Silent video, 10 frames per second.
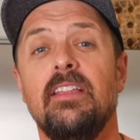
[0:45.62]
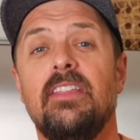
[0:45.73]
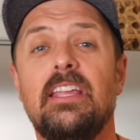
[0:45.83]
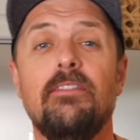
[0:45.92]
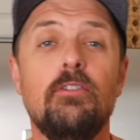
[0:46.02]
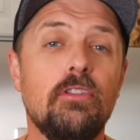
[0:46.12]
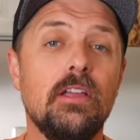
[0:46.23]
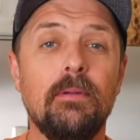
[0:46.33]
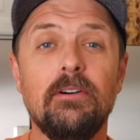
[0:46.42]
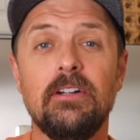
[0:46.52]
that give you the
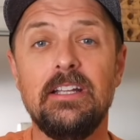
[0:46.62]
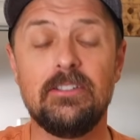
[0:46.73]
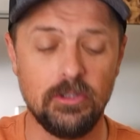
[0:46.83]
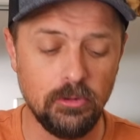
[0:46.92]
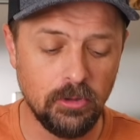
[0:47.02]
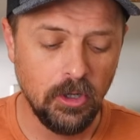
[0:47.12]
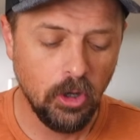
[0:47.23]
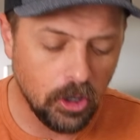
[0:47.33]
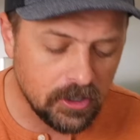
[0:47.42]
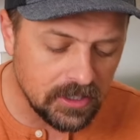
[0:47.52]
ability to
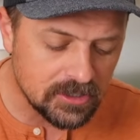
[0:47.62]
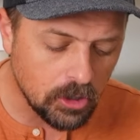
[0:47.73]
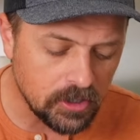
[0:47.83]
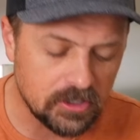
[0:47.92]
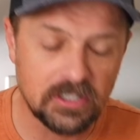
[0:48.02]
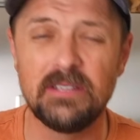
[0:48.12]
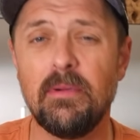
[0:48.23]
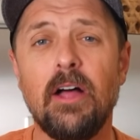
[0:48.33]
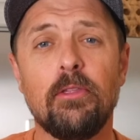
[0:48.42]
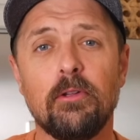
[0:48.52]
hook this on to some
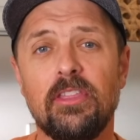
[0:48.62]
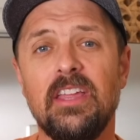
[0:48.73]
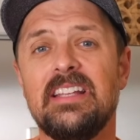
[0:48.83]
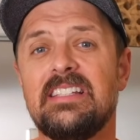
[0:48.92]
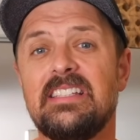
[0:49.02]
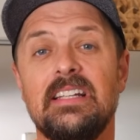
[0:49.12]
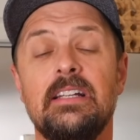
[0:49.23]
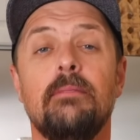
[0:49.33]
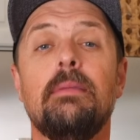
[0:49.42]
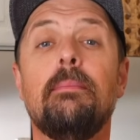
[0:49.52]
other things, to
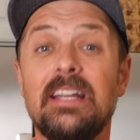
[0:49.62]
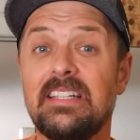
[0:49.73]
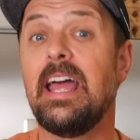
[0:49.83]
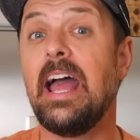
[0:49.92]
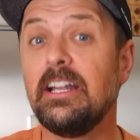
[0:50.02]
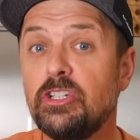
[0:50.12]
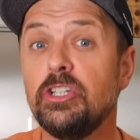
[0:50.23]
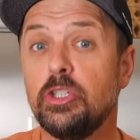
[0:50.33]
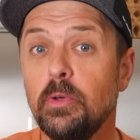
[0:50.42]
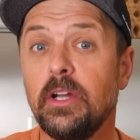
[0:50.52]
maybe attach
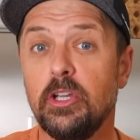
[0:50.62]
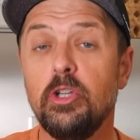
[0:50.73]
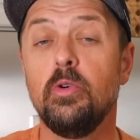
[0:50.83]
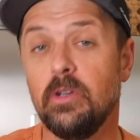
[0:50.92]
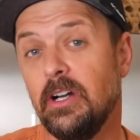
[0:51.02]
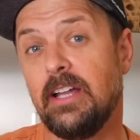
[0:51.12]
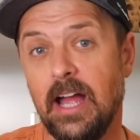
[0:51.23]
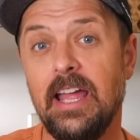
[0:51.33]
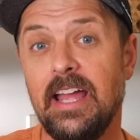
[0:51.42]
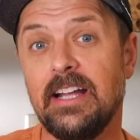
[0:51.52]
it to a canoe or a
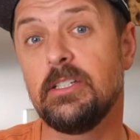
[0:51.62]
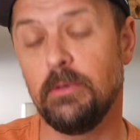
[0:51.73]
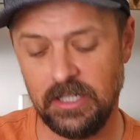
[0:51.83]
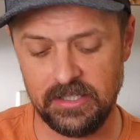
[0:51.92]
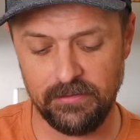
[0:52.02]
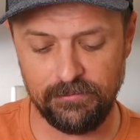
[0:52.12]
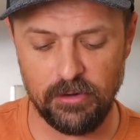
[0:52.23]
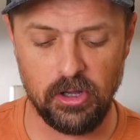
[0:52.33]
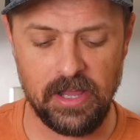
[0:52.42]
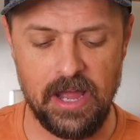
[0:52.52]
kayak so it doesn't
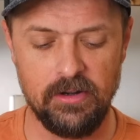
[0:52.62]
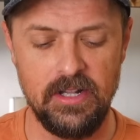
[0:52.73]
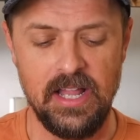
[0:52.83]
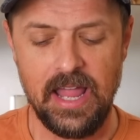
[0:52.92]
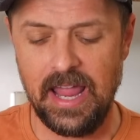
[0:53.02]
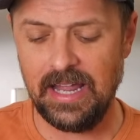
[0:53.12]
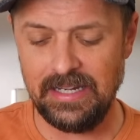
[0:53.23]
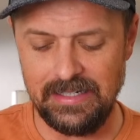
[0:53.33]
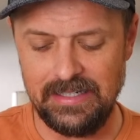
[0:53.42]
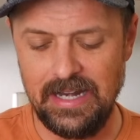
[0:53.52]
fall out.
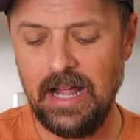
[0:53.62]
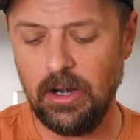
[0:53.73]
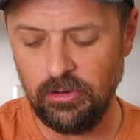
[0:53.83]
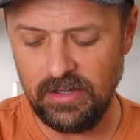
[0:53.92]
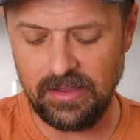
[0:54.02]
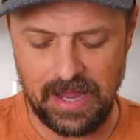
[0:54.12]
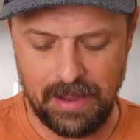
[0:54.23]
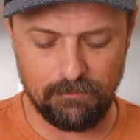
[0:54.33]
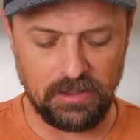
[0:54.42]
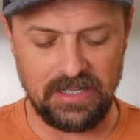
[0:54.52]
And not only
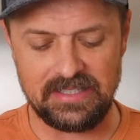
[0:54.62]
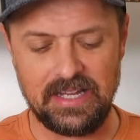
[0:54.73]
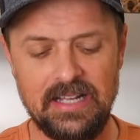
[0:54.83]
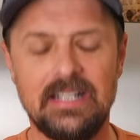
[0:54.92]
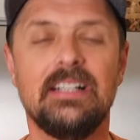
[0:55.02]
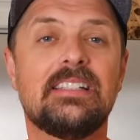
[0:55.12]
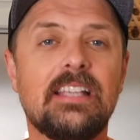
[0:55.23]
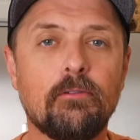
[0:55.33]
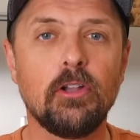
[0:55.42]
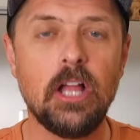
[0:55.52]
that, but it's got
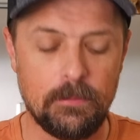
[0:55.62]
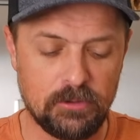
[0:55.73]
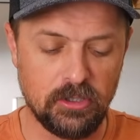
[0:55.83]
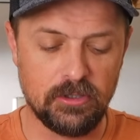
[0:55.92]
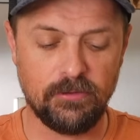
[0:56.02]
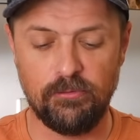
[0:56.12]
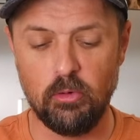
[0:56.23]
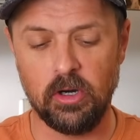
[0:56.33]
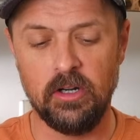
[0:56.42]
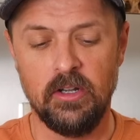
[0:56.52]
several options
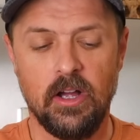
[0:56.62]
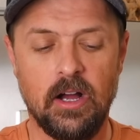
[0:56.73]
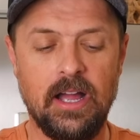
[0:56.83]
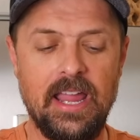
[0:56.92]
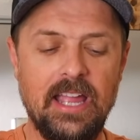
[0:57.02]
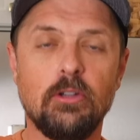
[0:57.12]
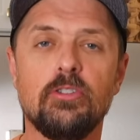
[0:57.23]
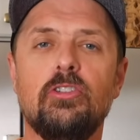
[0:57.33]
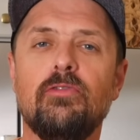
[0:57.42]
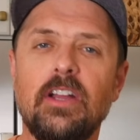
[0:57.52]
for
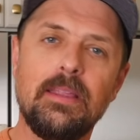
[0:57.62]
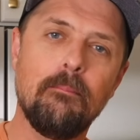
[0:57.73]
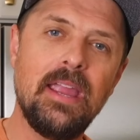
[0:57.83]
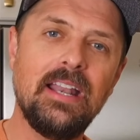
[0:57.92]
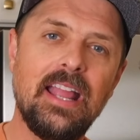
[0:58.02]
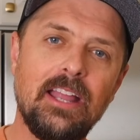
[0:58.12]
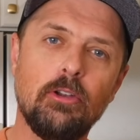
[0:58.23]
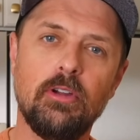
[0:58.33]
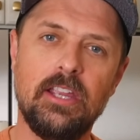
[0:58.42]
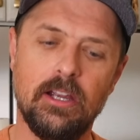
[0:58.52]
handles. You've got the main
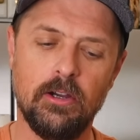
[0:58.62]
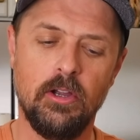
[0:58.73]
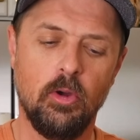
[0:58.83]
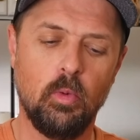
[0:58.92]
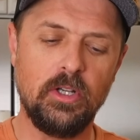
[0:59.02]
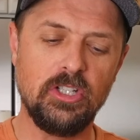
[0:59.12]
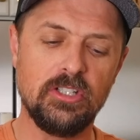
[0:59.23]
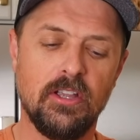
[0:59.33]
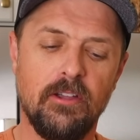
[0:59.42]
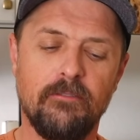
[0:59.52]
handle here, which
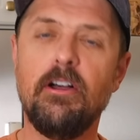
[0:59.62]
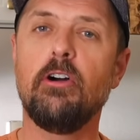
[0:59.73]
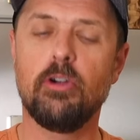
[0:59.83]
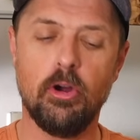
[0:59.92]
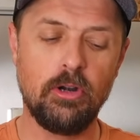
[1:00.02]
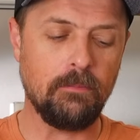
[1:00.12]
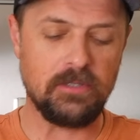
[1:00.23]
is Velcroed up